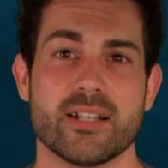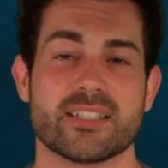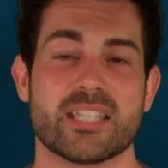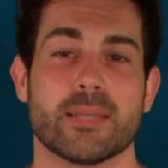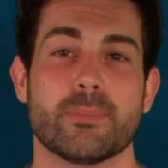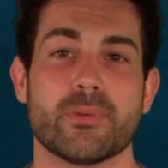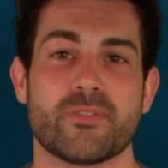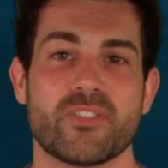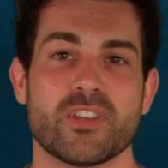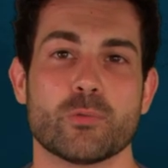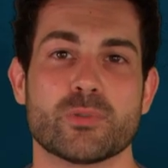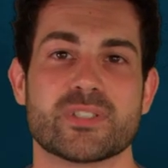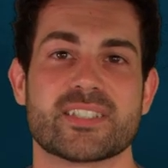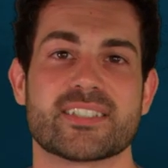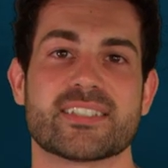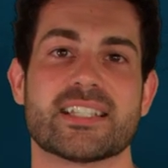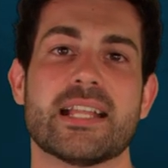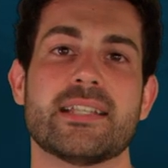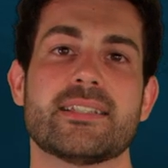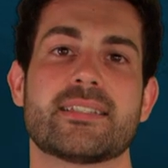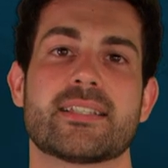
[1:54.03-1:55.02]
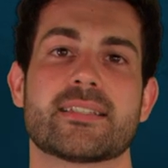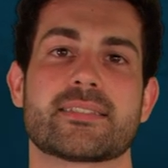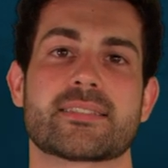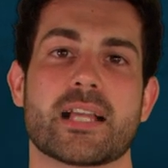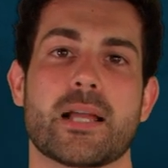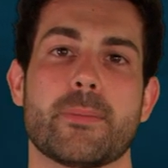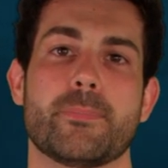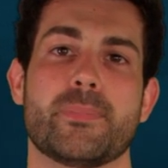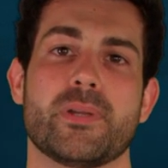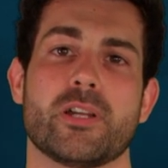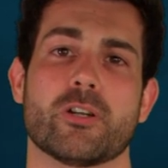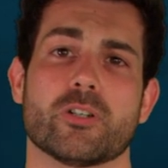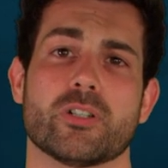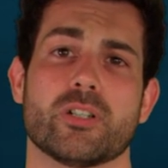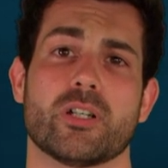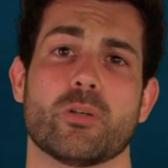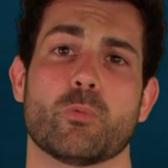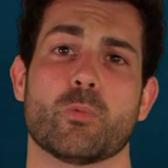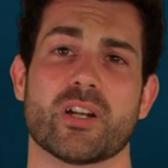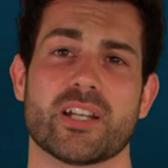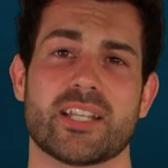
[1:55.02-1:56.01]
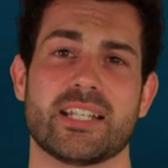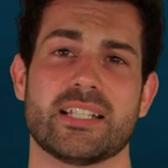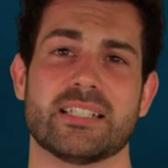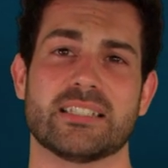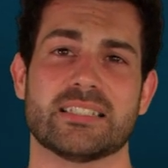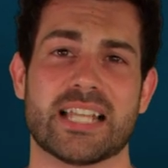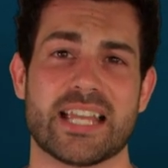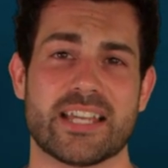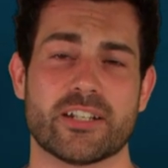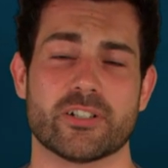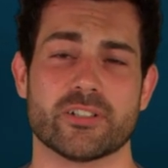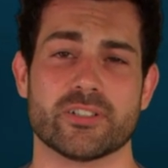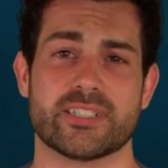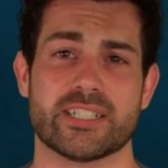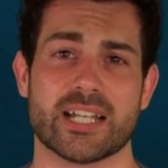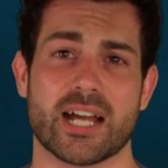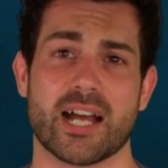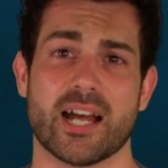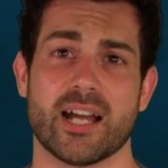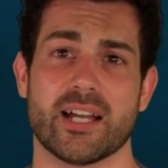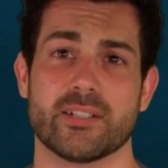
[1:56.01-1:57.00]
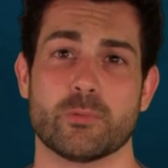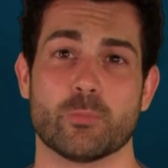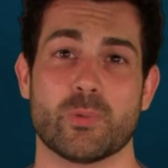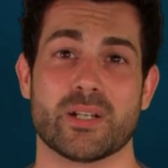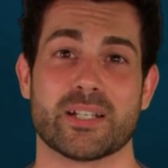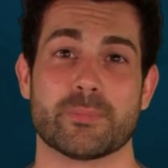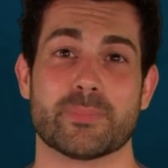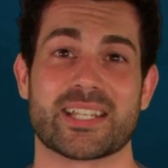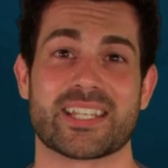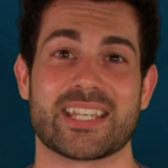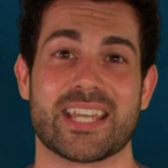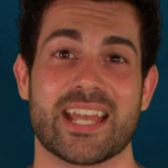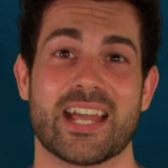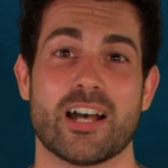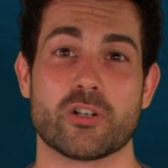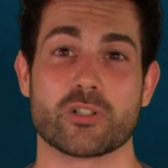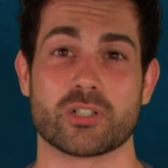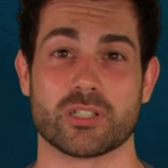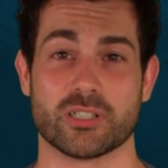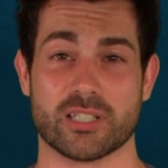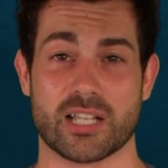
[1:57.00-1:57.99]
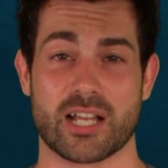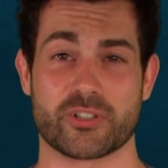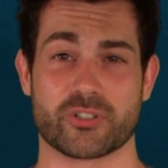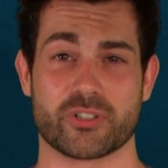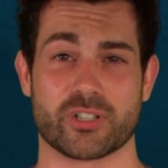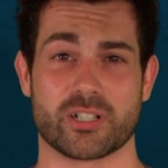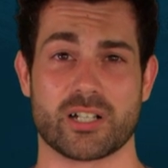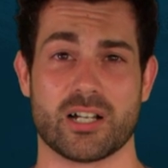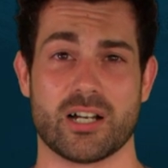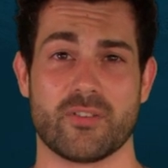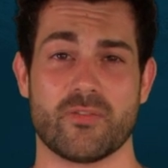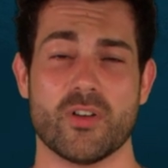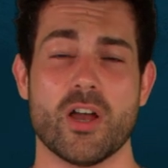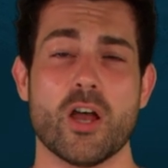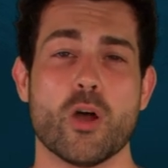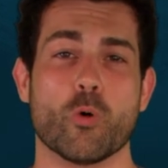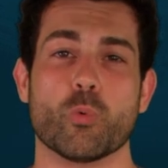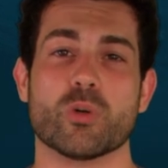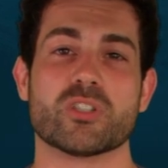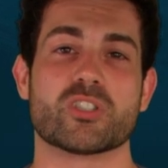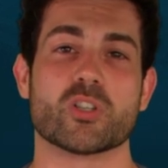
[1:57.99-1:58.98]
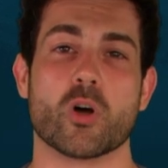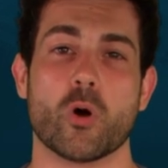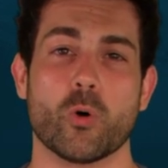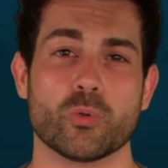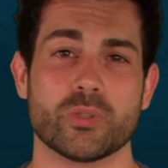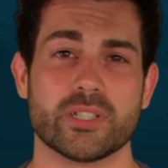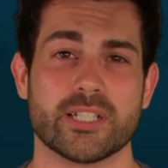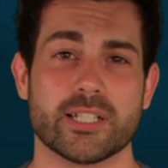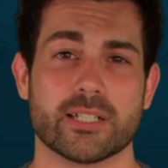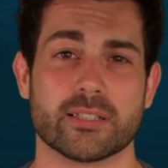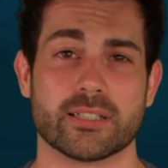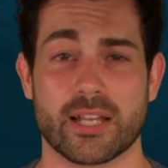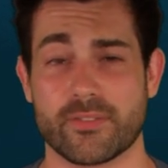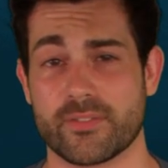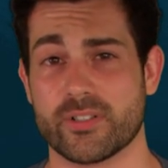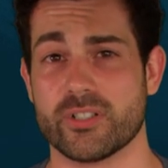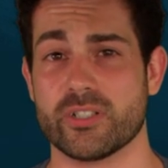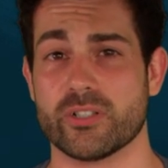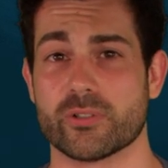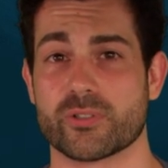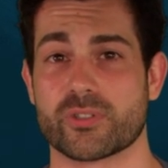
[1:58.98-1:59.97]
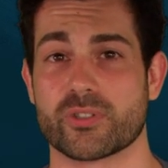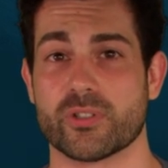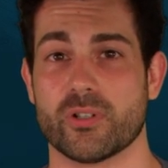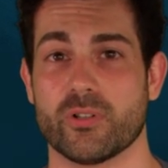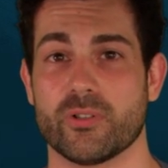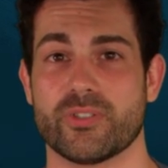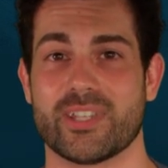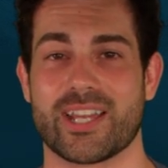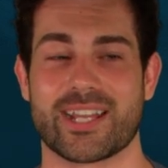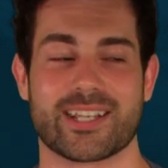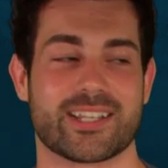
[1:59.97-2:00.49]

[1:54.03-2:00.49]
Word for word: Timothy was sent to Siberia where he later died when Mikhail Kalashnikov was only 11 years old. I